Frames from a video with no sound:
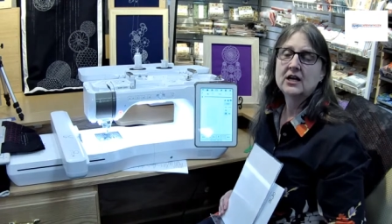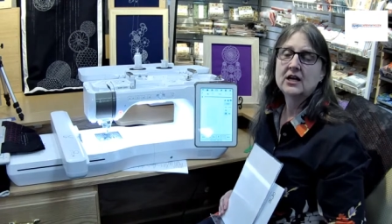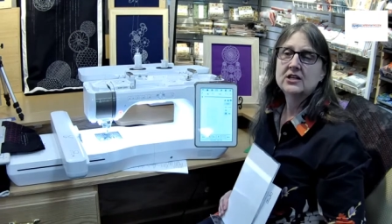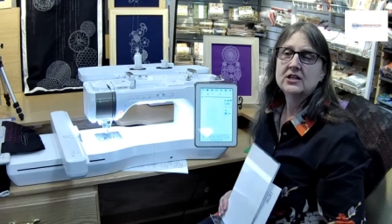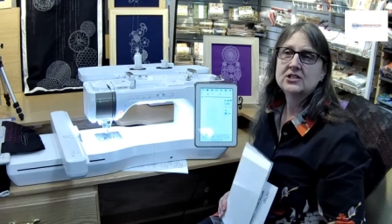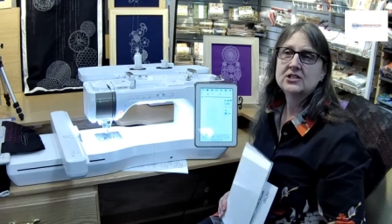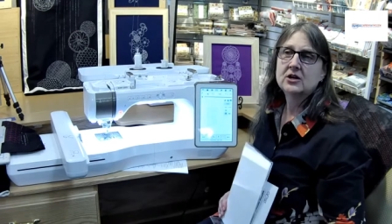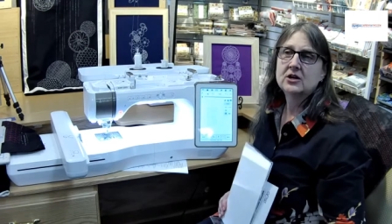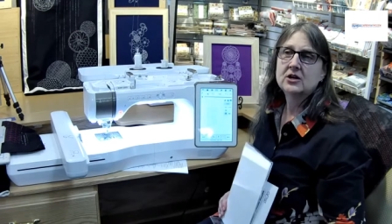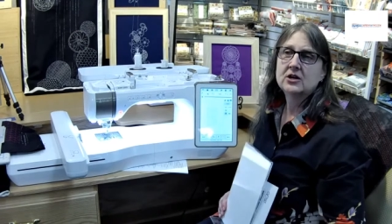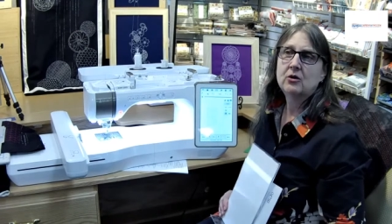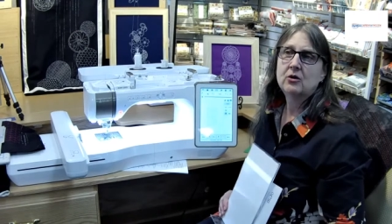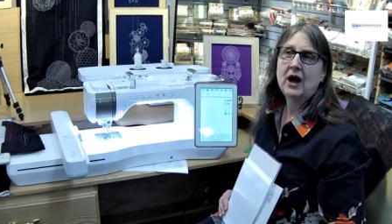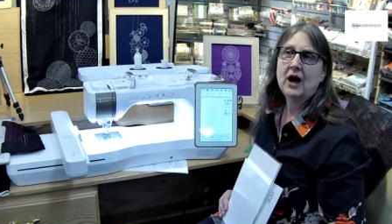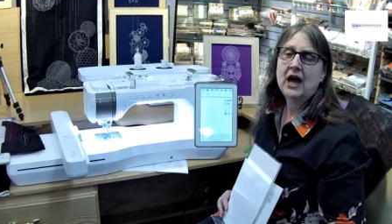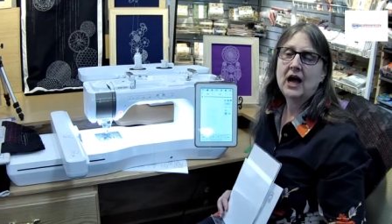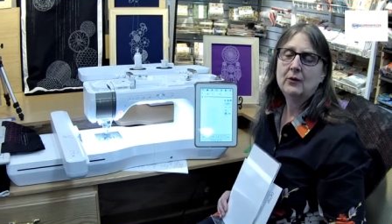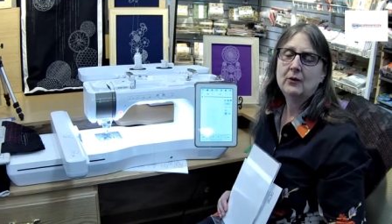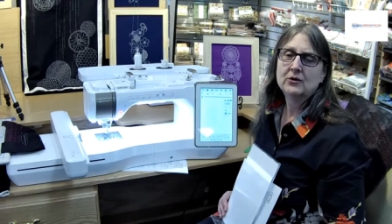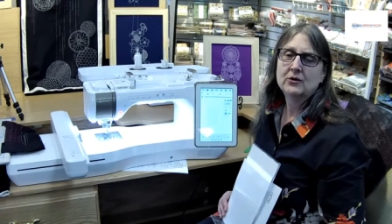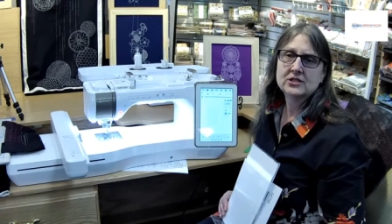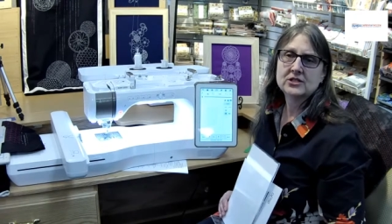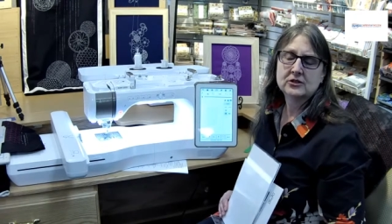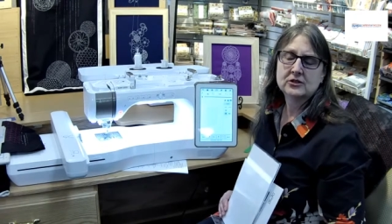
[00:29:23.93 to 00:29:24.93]
So I
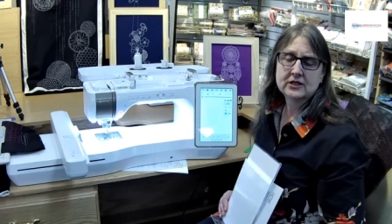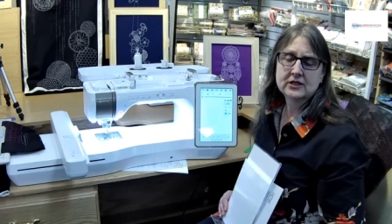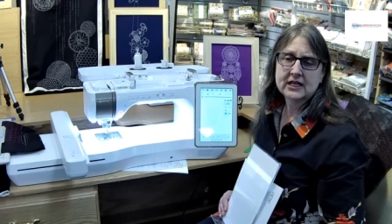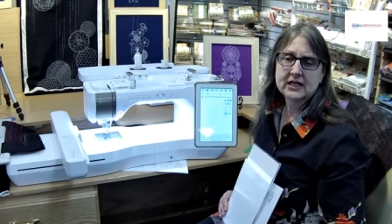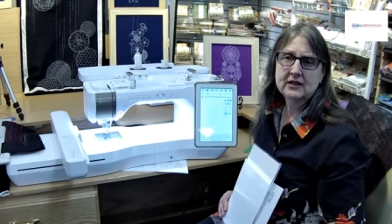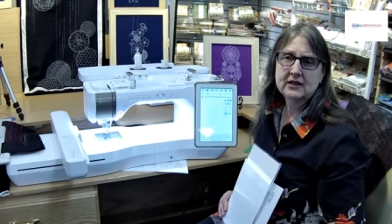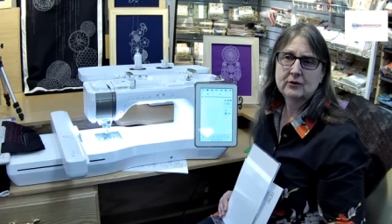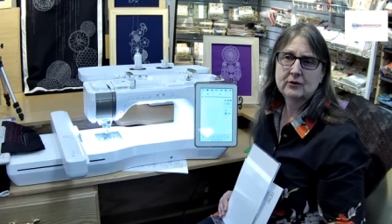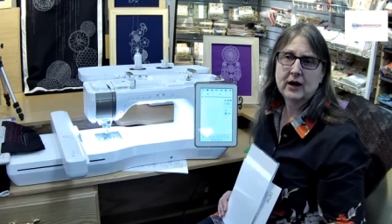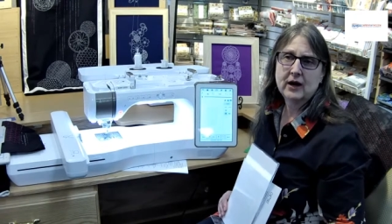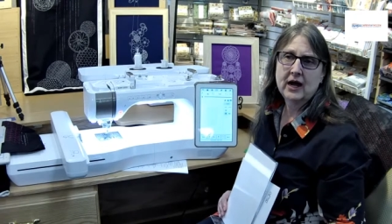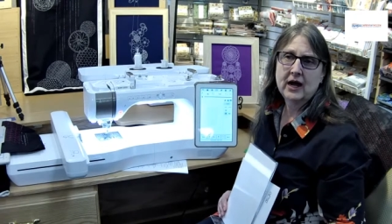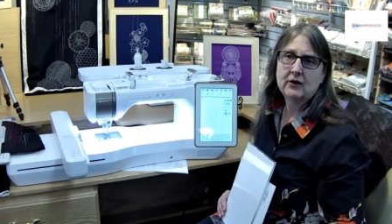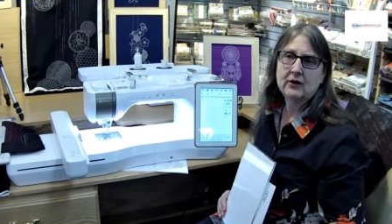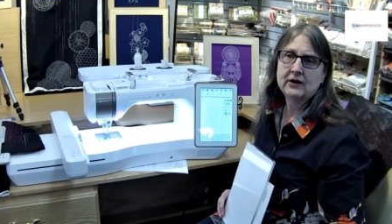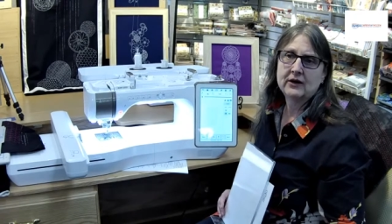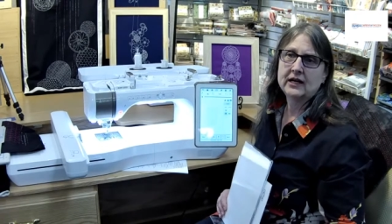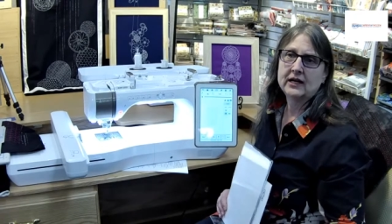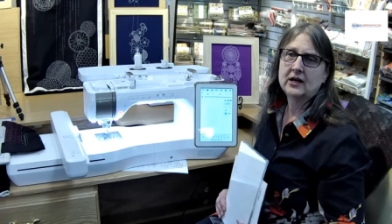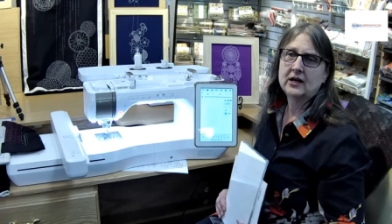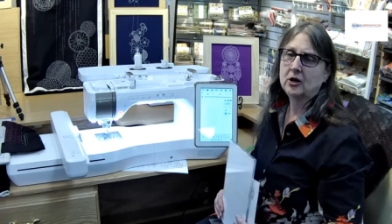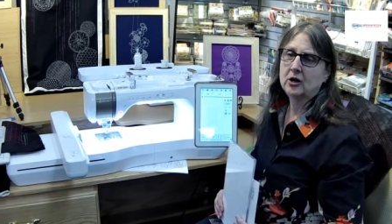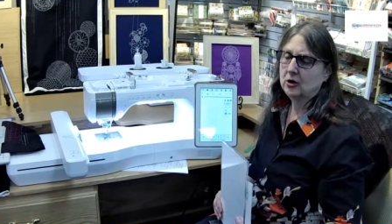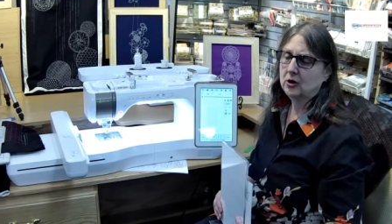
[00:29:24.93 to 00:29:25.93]
was looking around
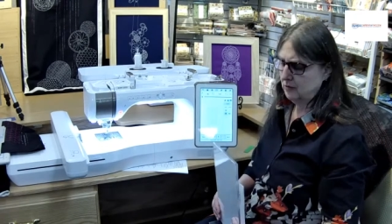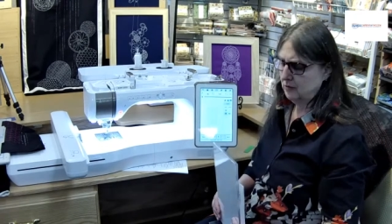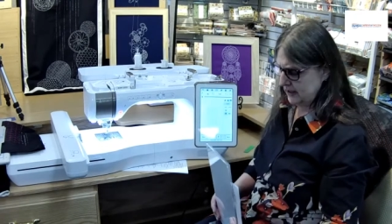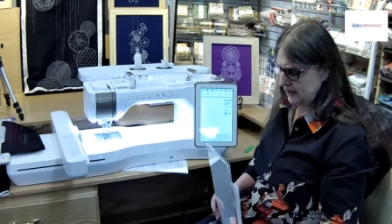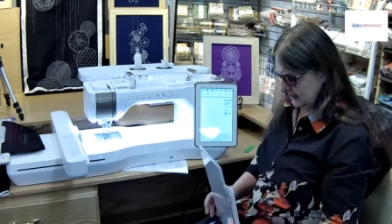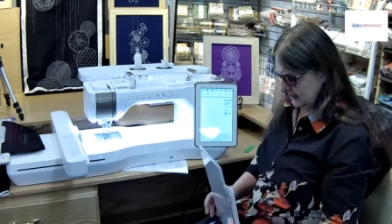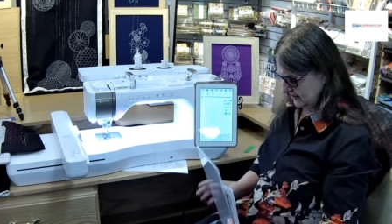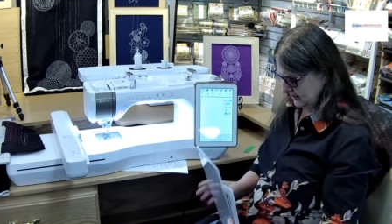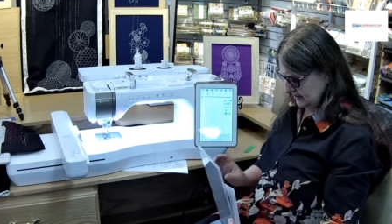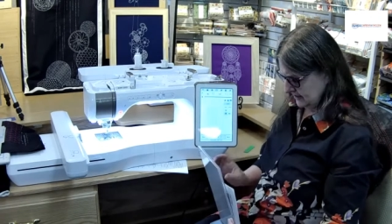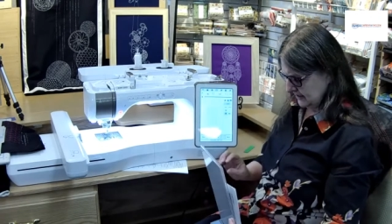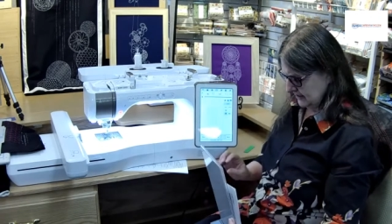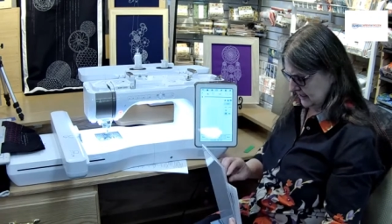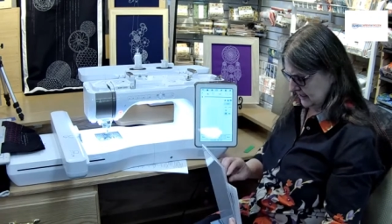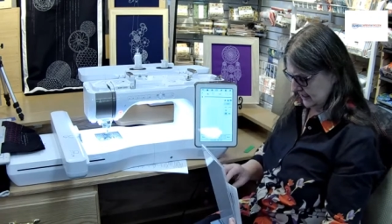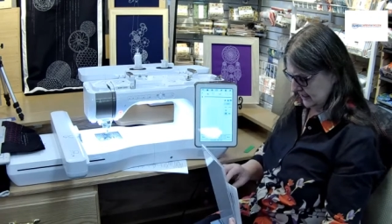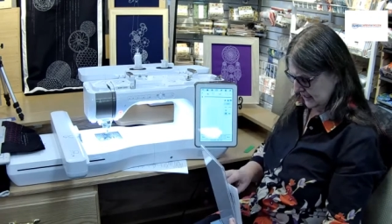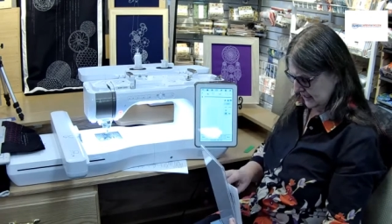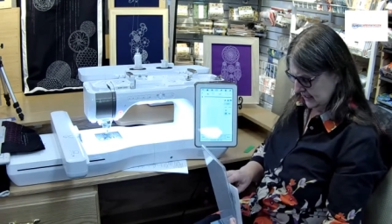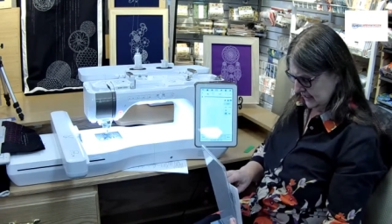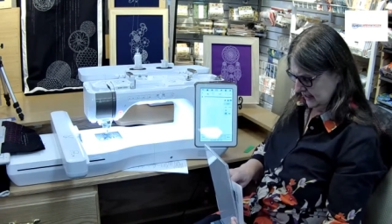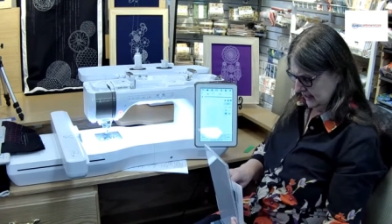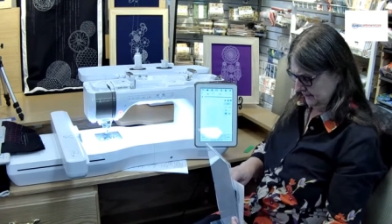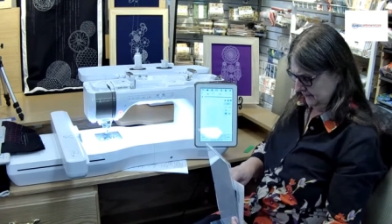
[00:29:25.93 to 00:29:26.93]
and
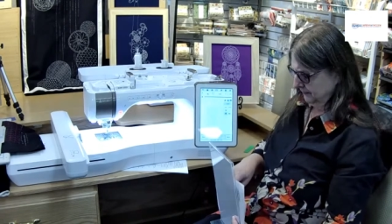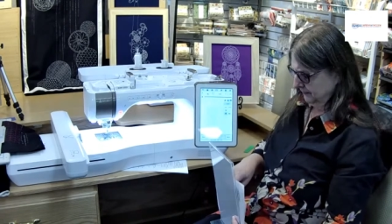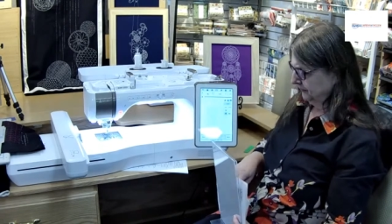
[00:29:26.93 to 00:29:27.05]
OESD